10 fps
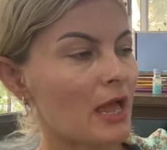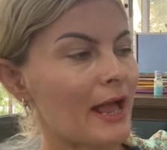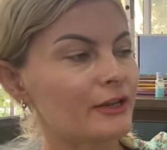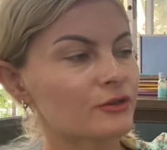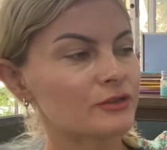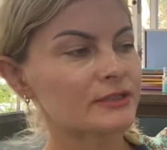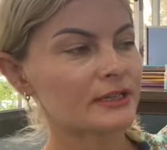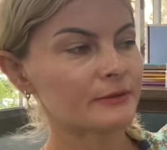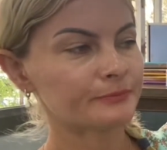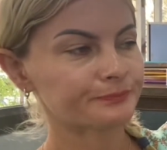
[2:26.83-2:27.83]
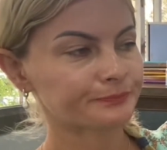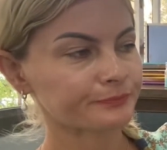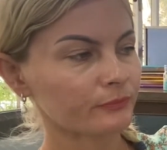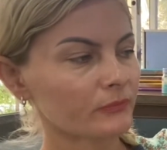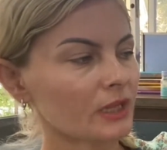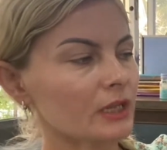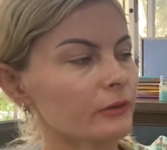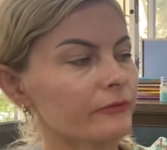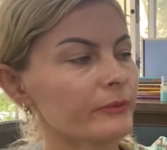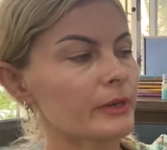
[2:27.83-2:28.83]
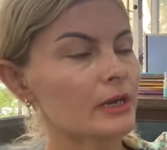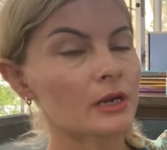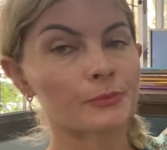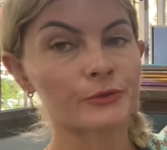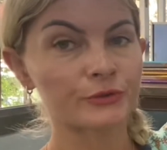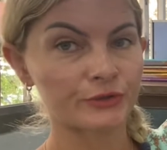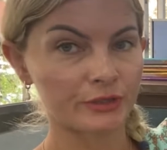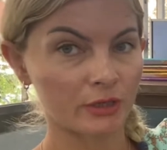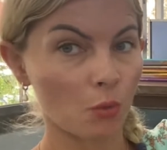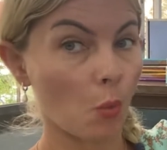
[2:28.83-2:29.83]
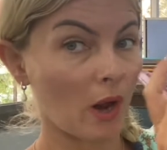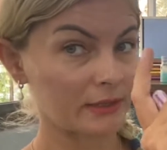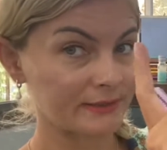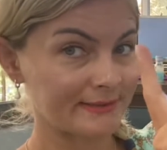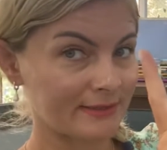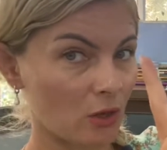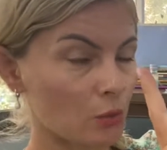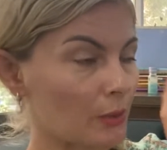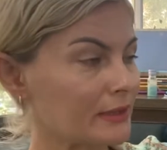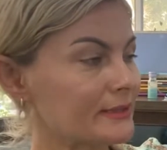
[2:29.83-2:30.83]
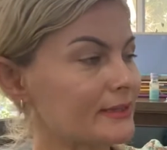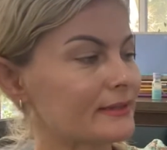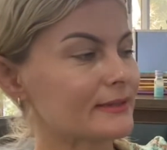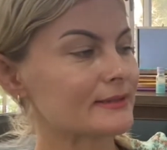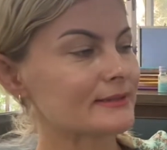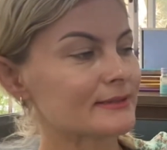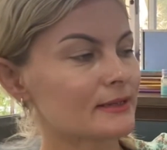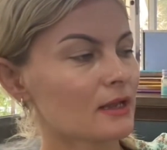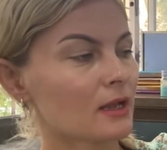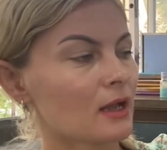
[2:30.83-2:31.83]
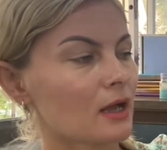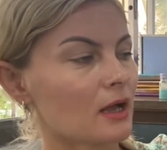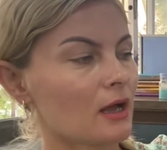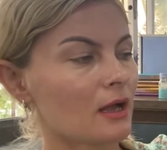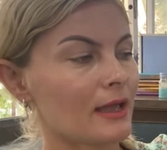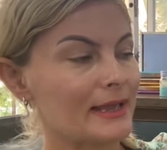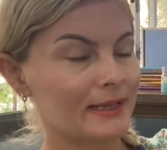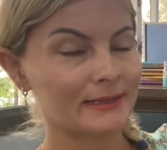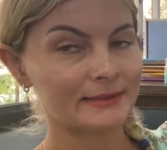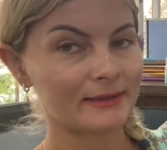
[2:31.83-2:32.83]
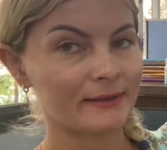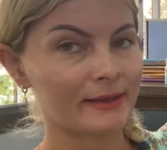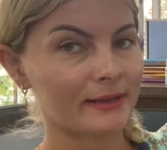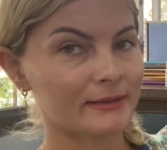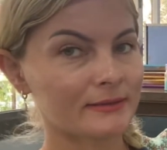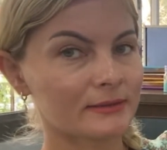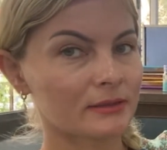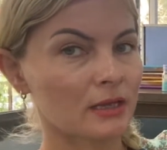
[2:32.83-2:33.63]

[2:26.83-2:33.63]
And you see, if we put once already this s in the end,